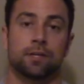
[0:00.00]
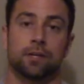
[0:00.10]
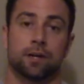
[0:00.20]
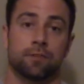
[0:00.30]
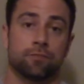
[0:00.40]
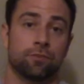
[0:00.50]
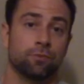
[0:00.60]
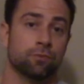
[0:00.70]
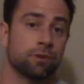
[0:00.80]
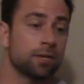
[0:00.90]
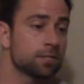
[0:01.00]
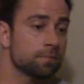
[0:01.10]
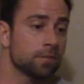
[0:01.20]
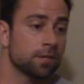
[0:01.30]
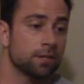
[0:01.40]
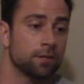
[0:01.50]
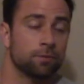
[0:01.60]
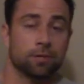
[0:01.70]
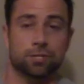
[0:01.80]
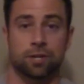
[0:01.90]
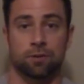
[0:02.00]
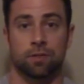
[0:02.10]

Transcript: If you create something and you want to share